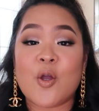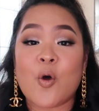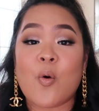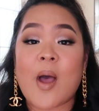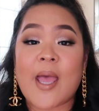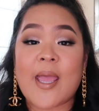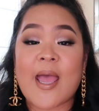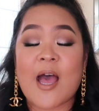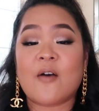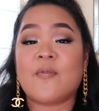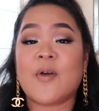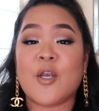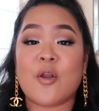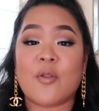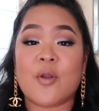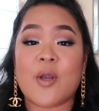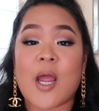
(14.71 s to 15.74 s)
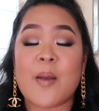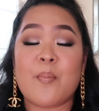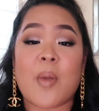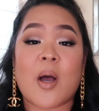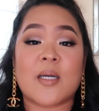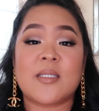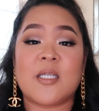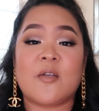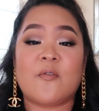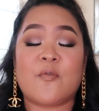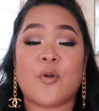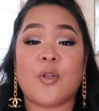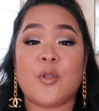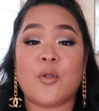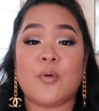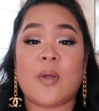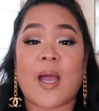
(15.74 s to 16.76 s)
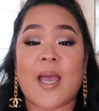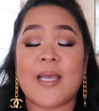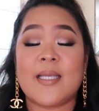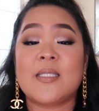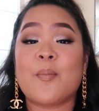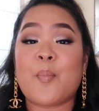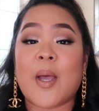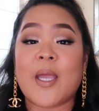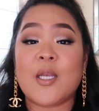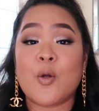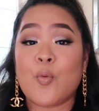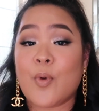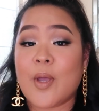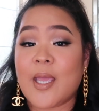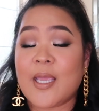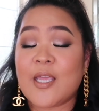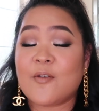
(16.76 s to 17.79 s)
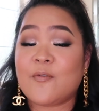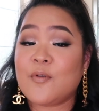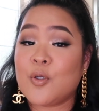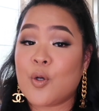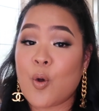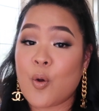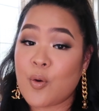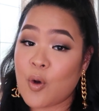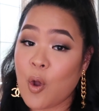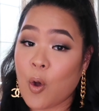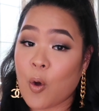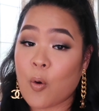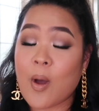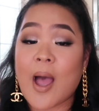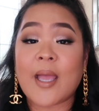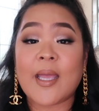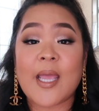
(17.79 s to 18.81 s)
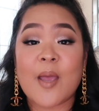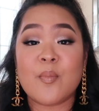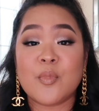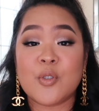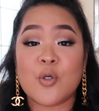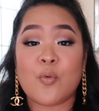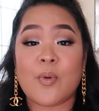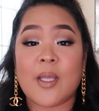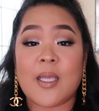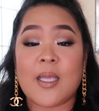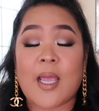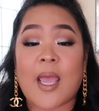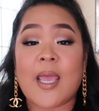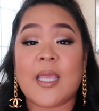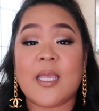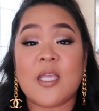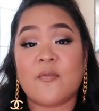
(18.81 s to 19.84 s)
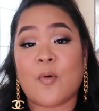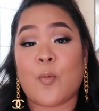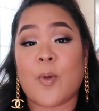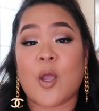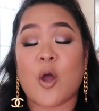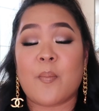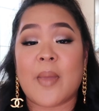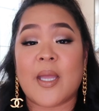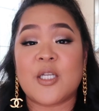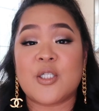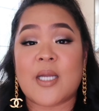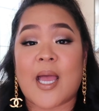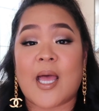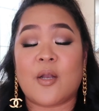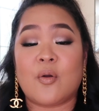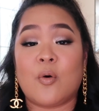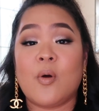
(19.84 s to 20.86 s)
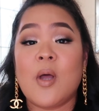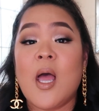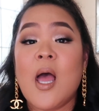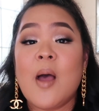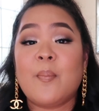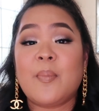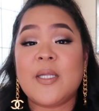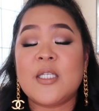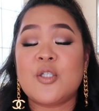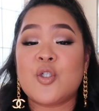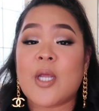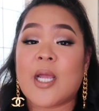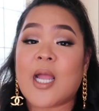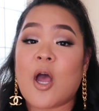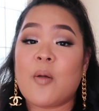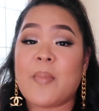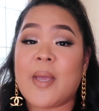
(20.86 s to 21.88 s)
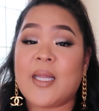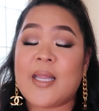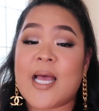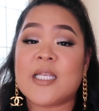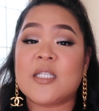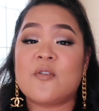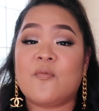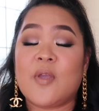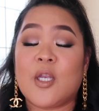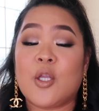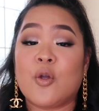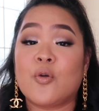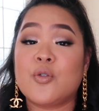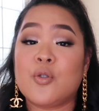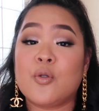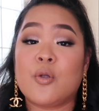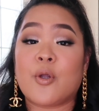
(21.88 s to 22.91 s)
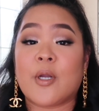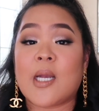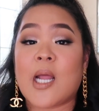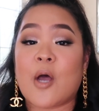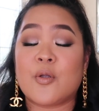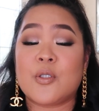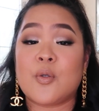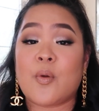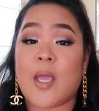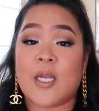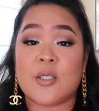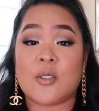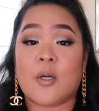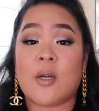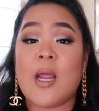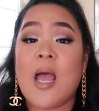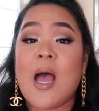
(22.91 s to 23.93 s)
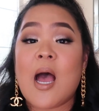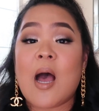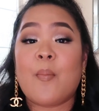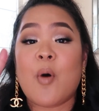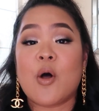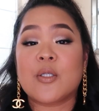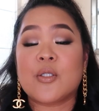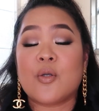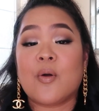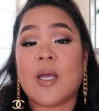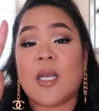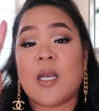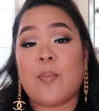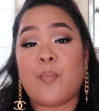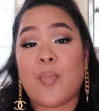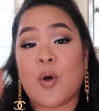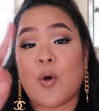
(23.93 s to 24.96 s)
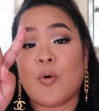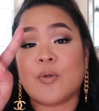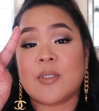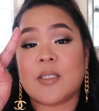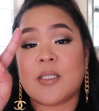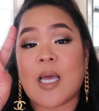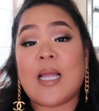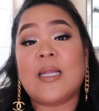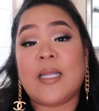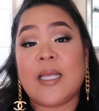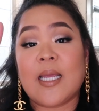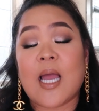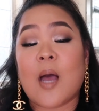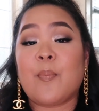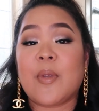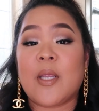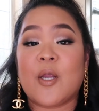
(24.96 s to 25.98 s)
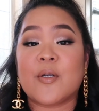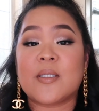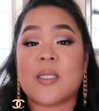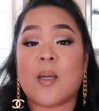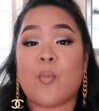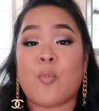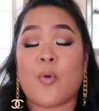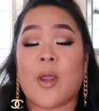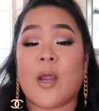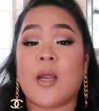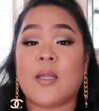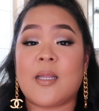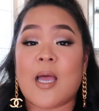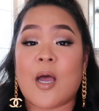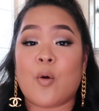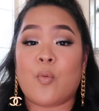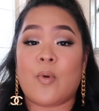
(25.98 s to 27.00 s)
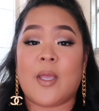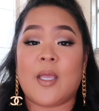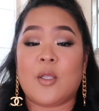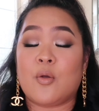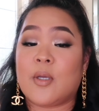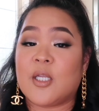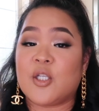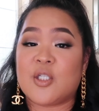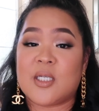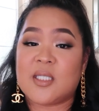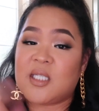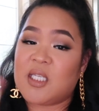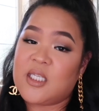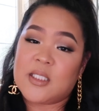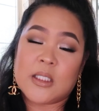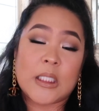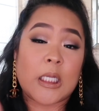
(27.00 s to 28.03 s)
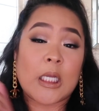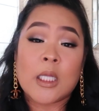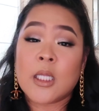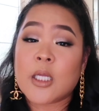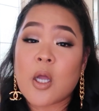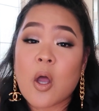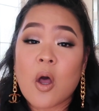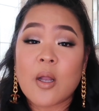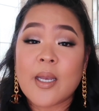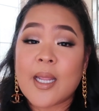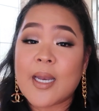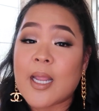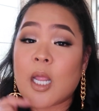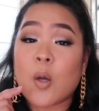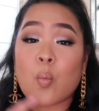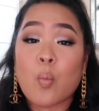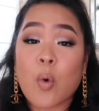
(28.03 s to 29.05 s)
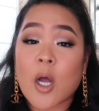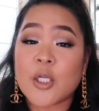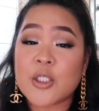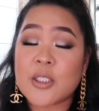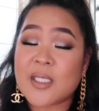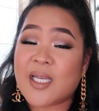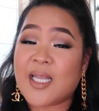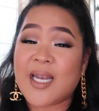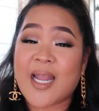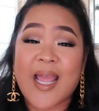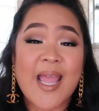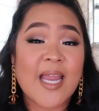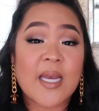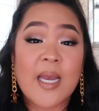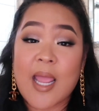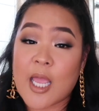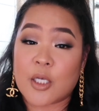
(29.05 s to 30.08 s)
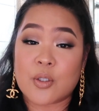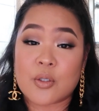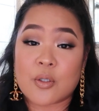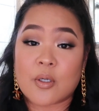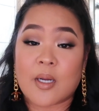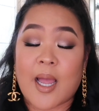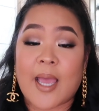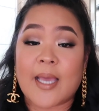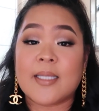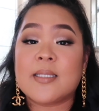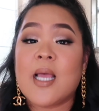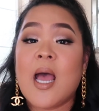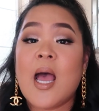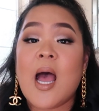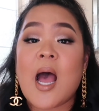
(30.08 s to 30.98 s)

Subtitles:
I have another unboxing for you guys. By the way, if you don't know, I am doing a giveaway on my channel. Please check out my last video to learn how to enter. I'm also gonna post a link up here somewhere. That way you can just easily click on it and watch it and enter, guys.